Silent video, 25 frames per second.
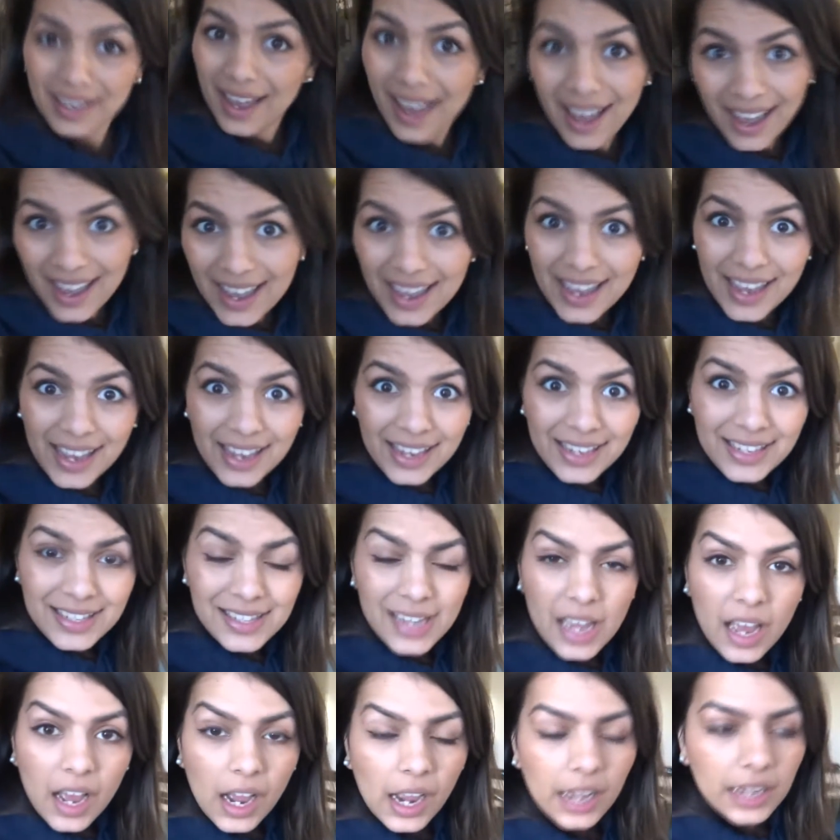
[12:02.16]
guys.
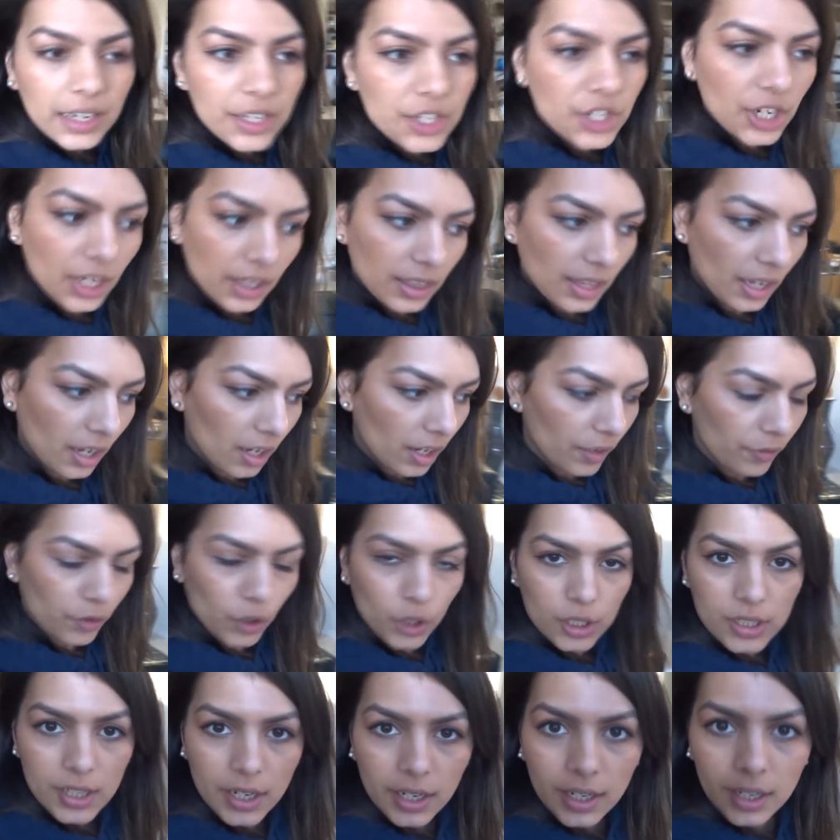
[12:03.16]
I legit think I've
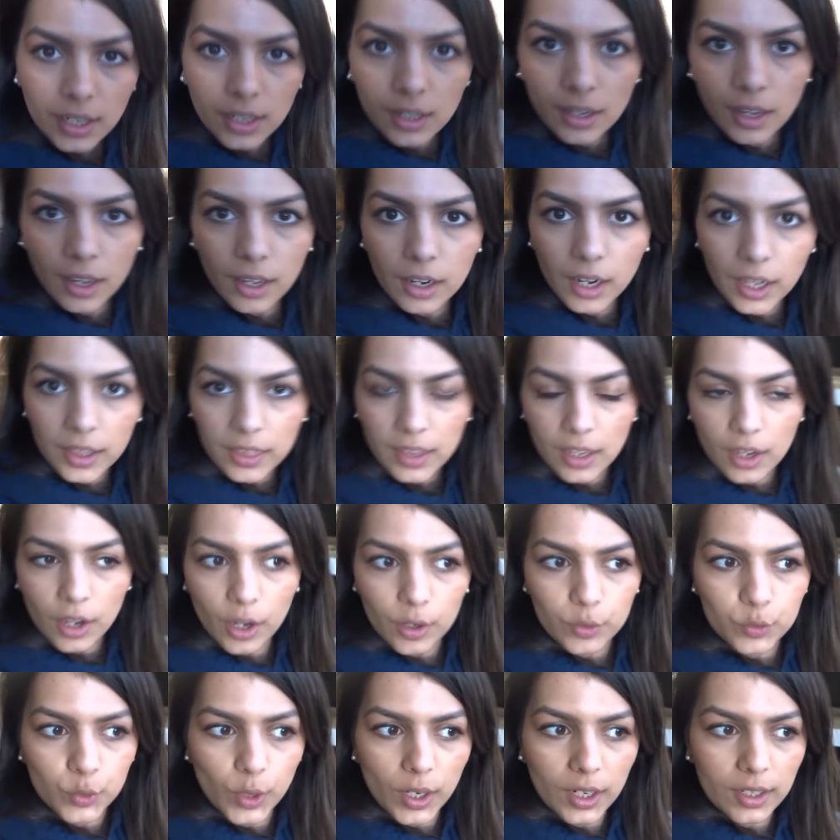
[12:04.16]
got it, and I think
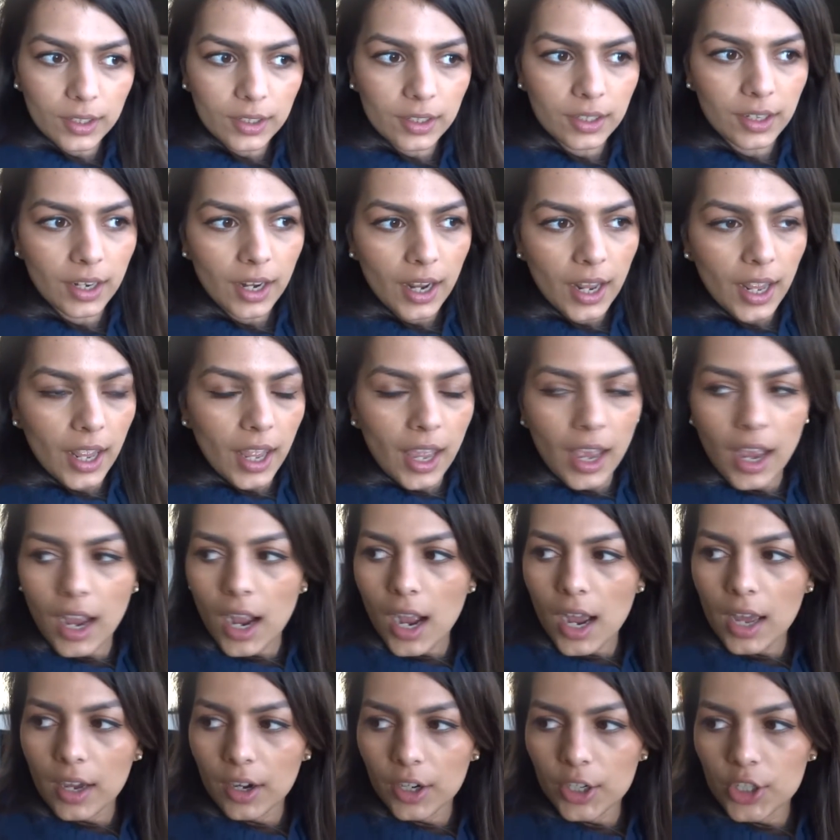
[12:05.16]
I've won.
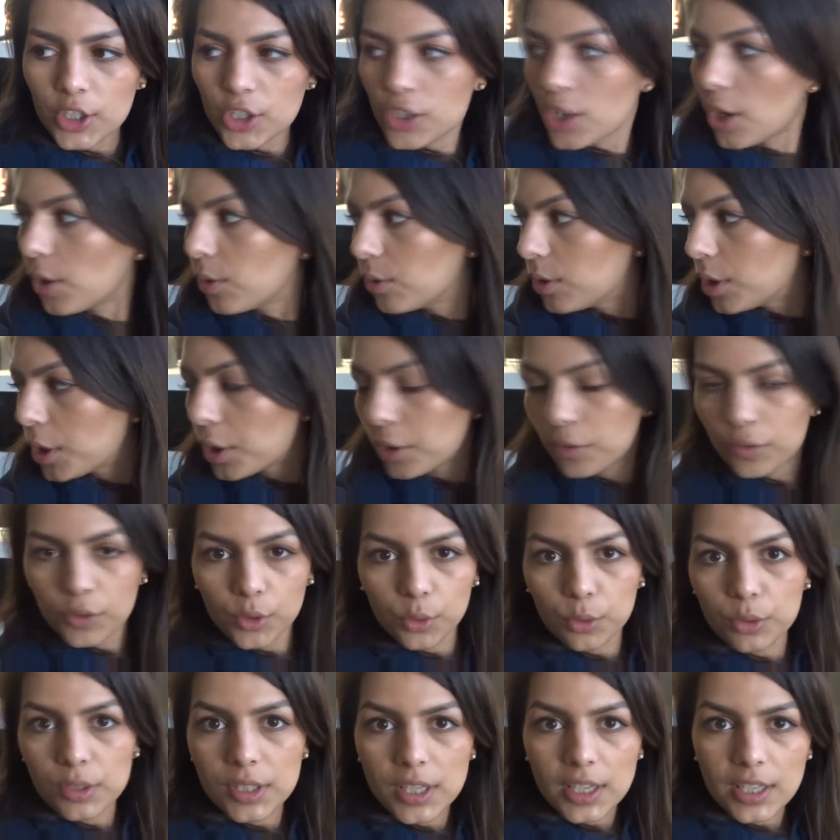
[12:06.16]
And I don't know if
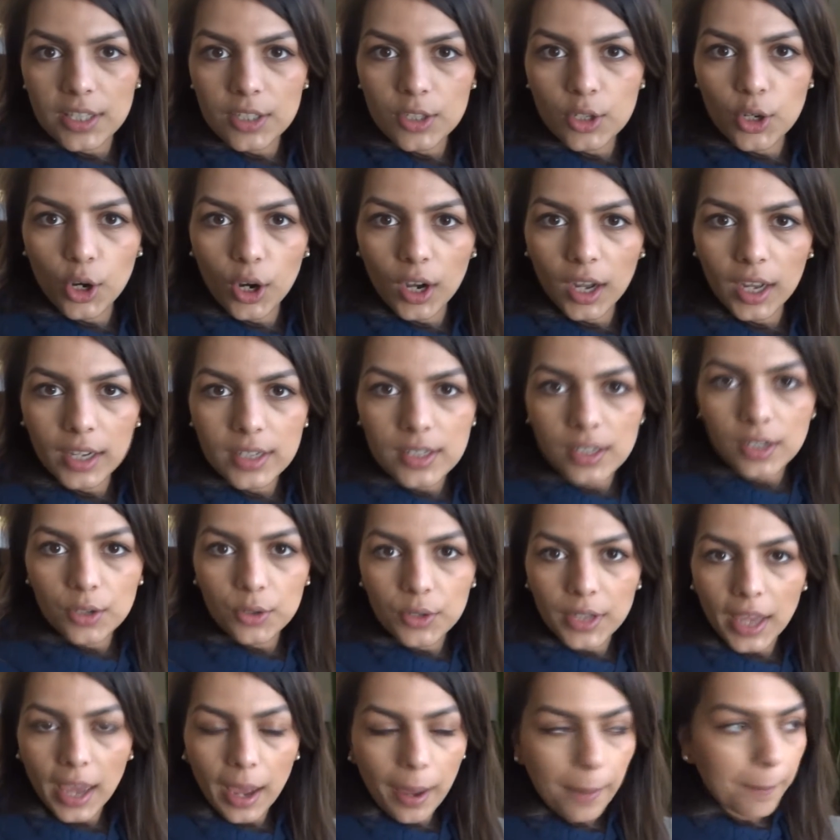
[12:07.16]
Dorsey's got her
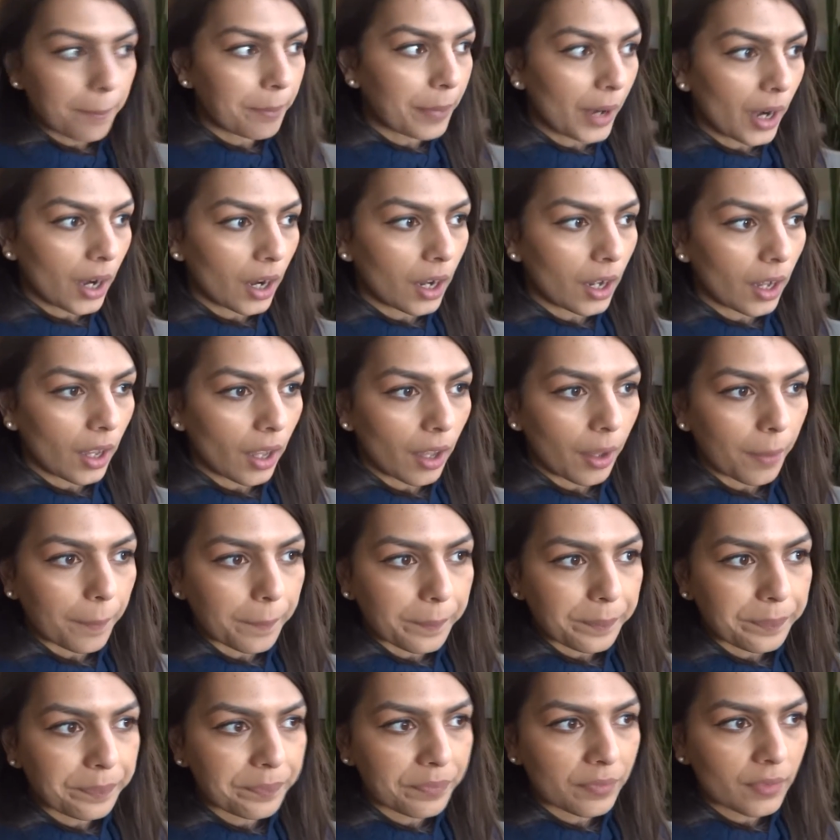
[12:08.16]
deal yet, but,
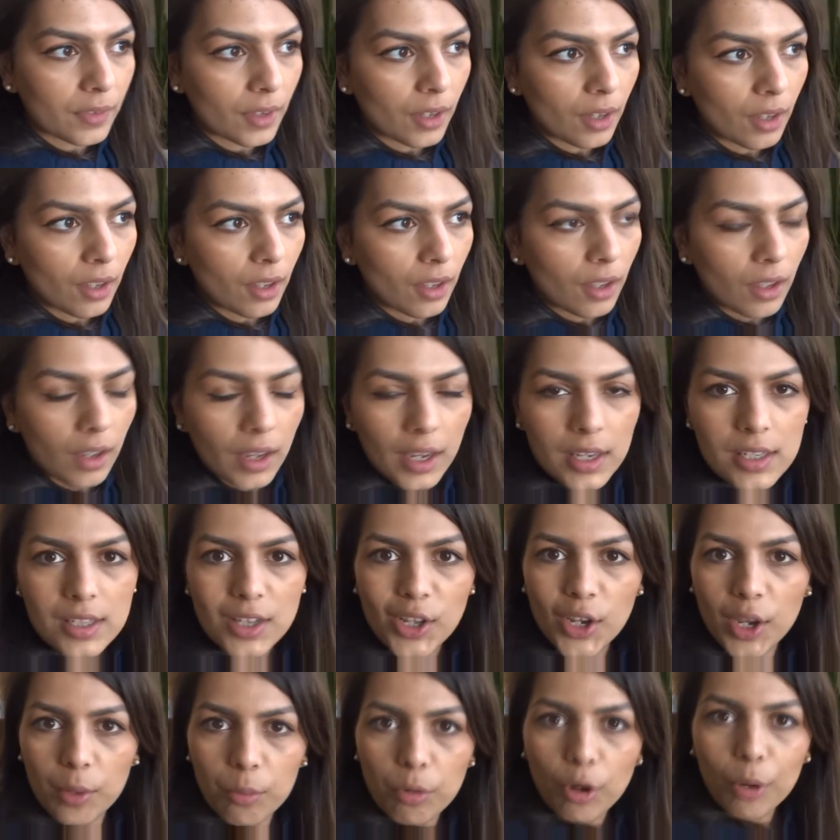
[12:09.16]
it's
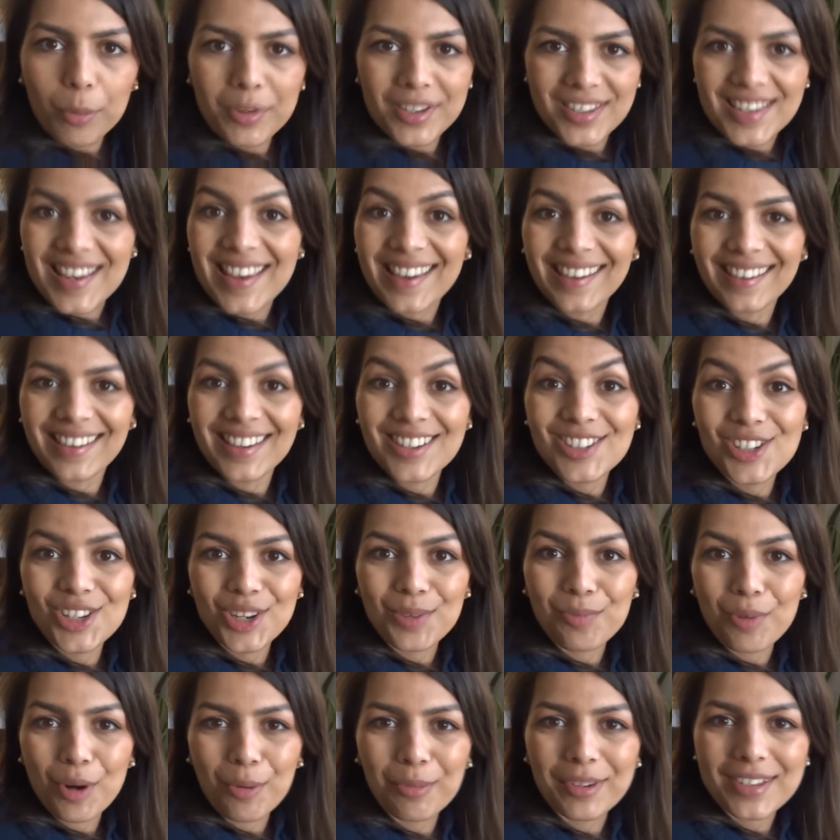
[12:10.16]
looking promising. It's
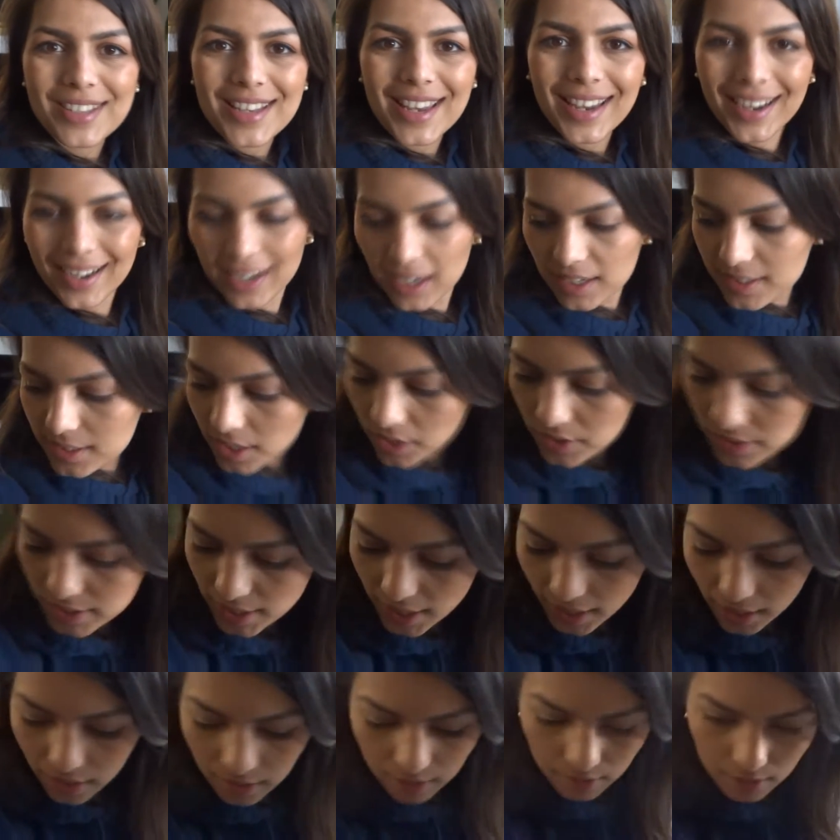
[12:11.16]
looking promising. Let's go
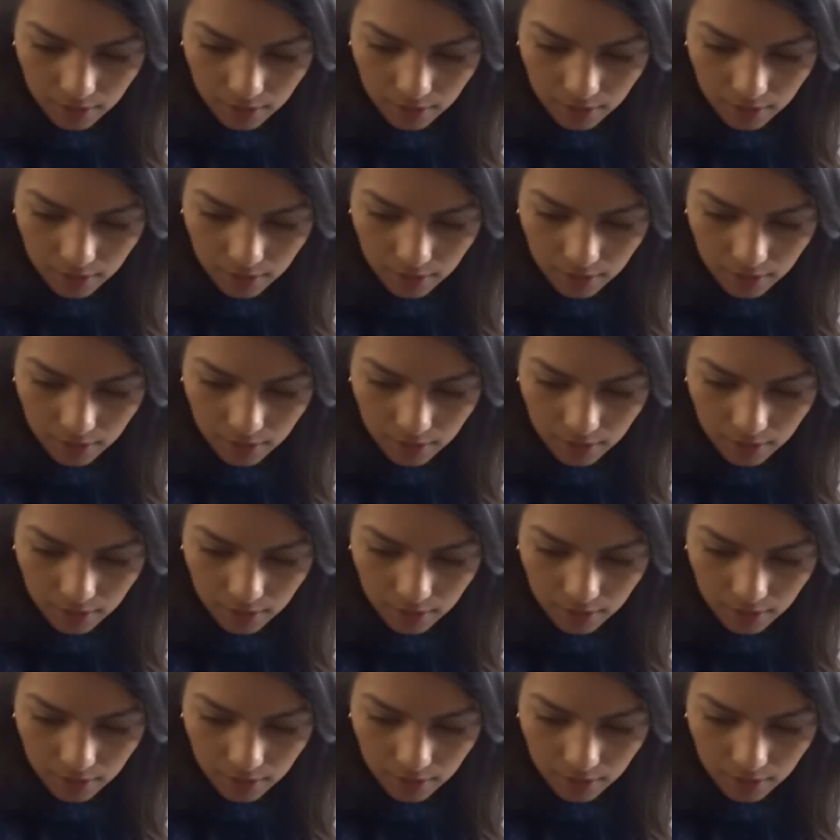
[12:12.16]
see.